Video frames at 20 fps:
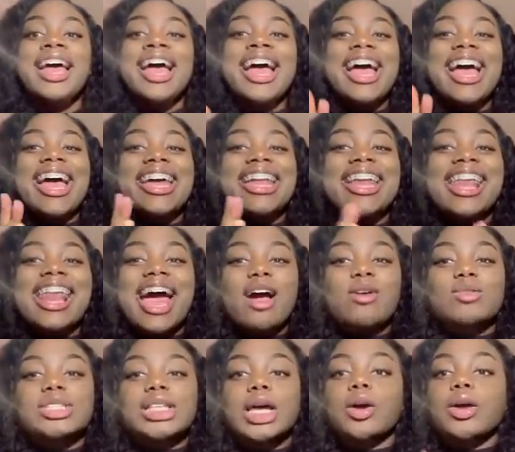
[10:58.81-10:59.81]
And I
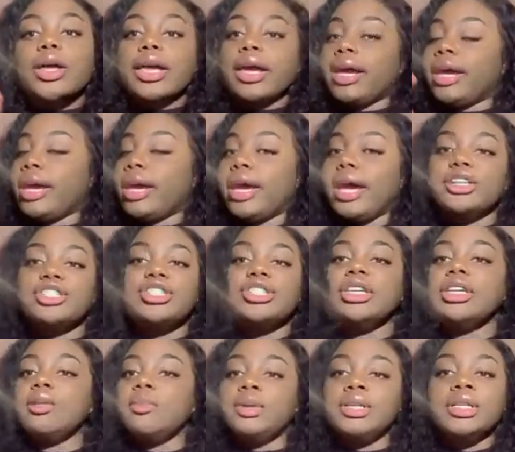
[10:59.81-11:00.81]
was like, okay, I just need
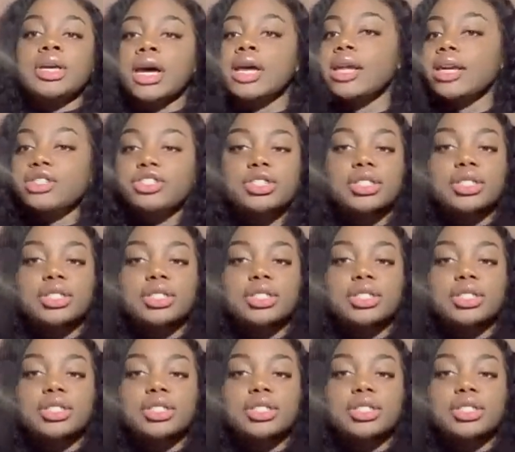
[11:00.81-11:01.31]
to be done. I just need to